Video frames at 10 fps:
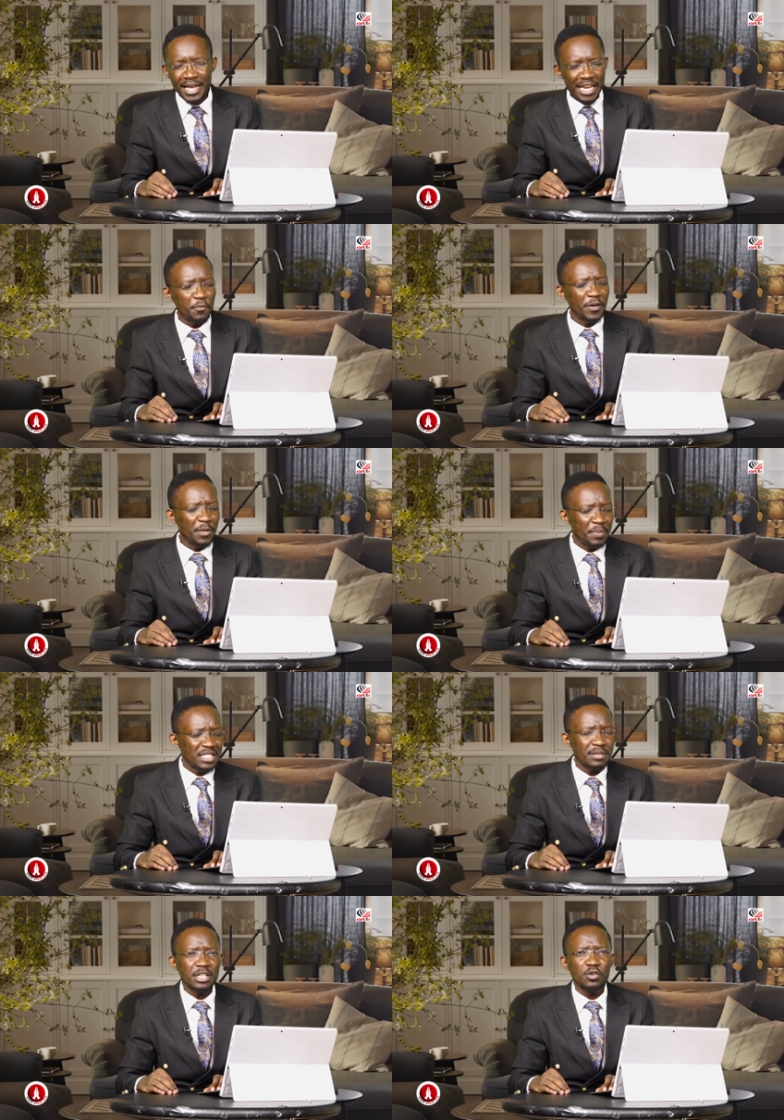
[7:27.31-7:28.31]
In
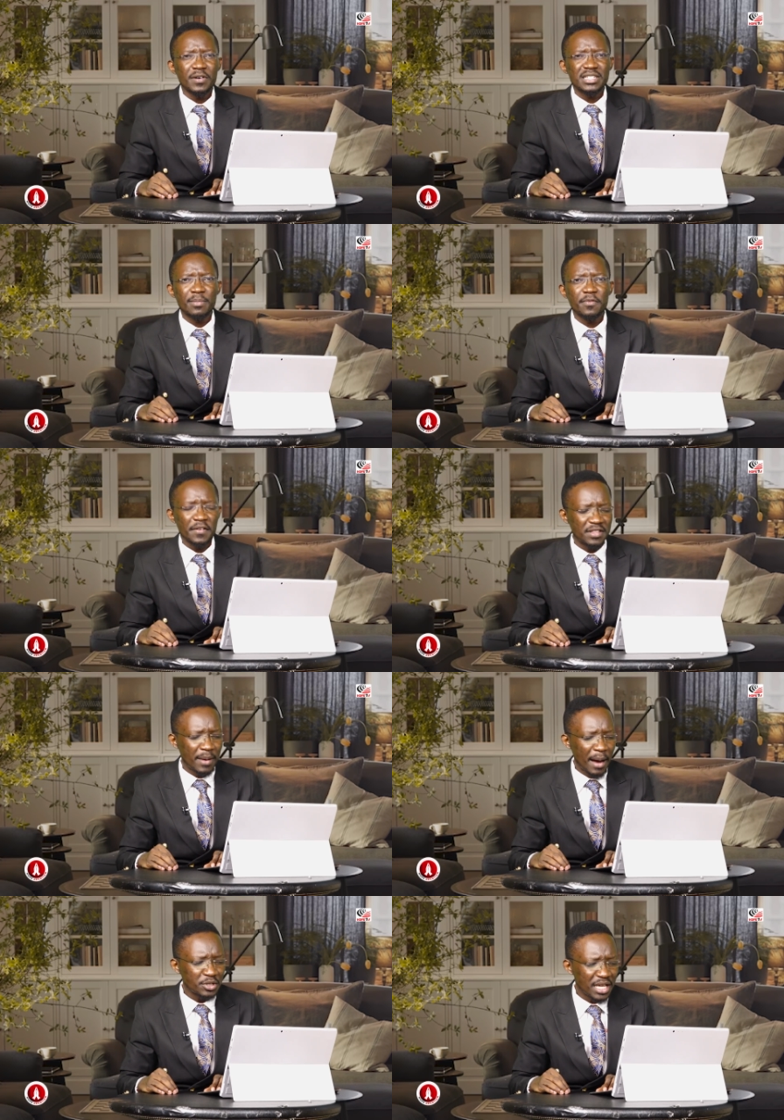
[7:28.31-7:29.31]
Philippians chapter 2, verse number 5, the
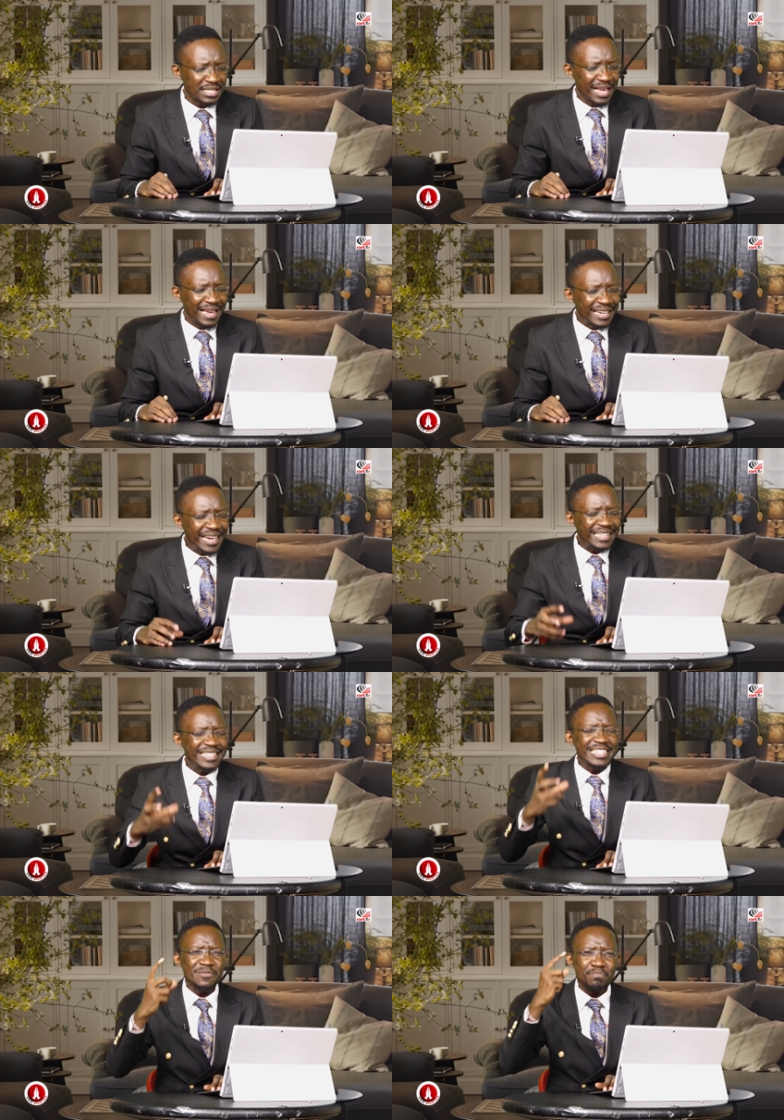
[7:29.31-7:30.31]
Bible says, Let
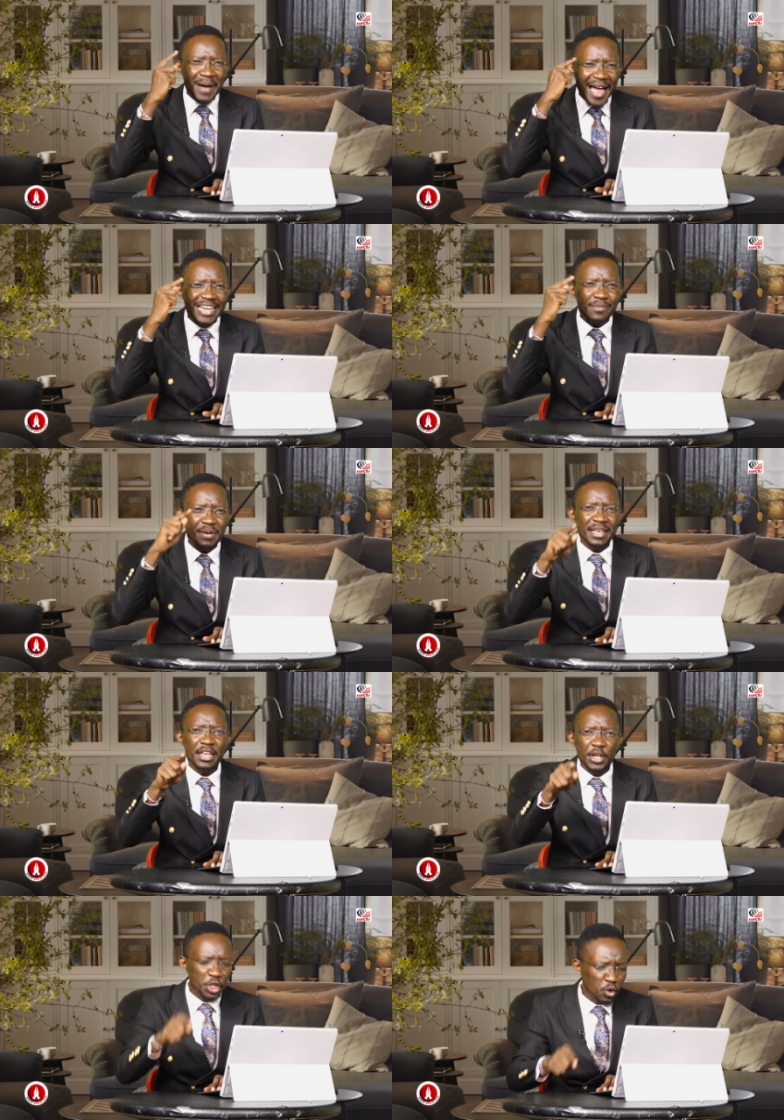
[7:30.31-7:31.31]
this mind be
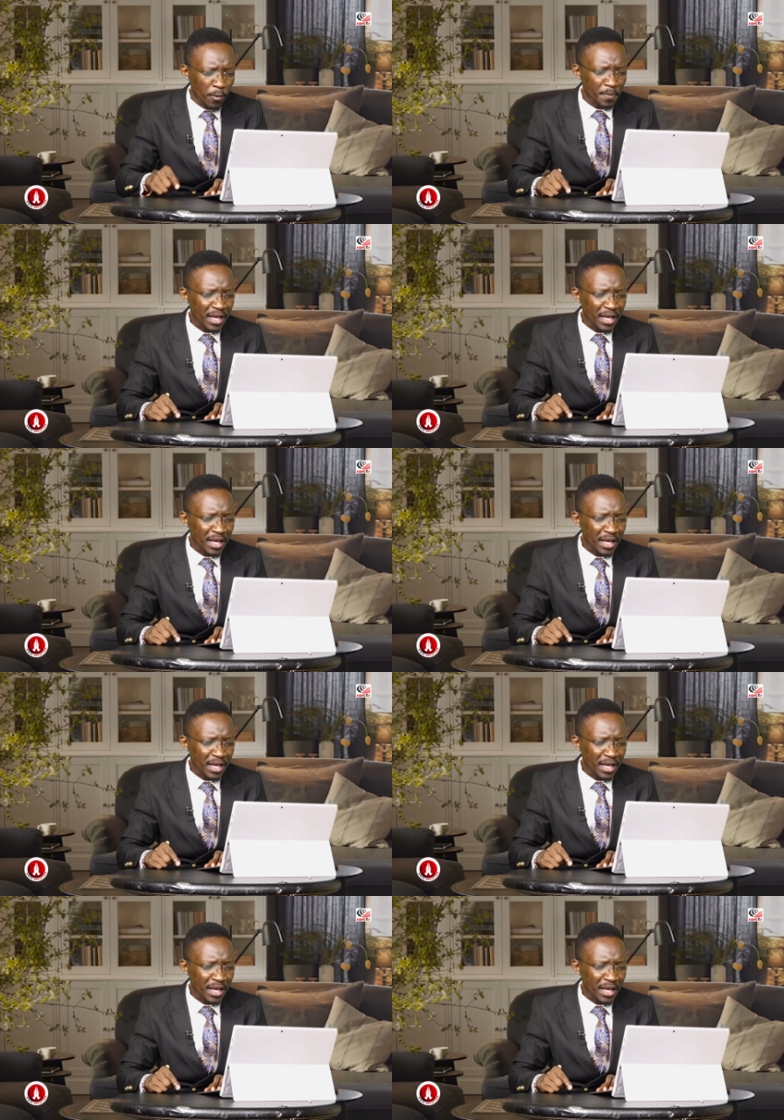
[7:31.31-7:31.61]
in you,